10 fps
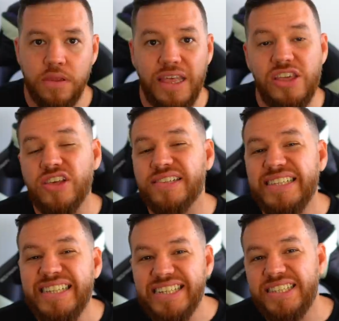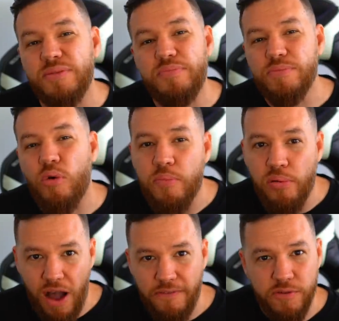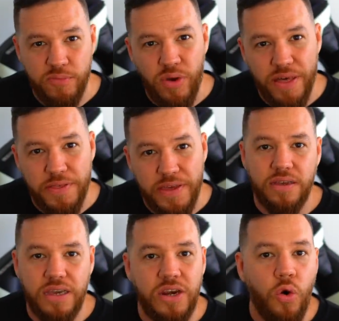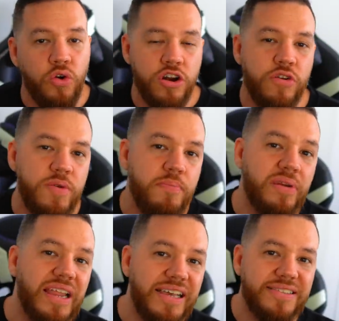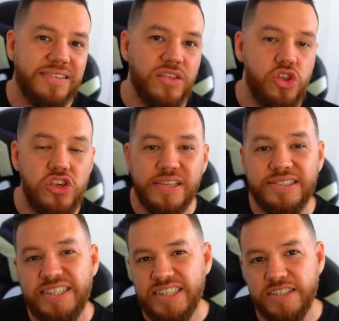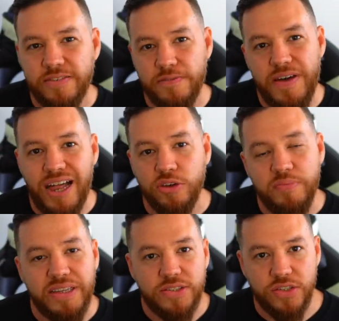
They just need to be more profitable, I think, in order to replace GST's value being so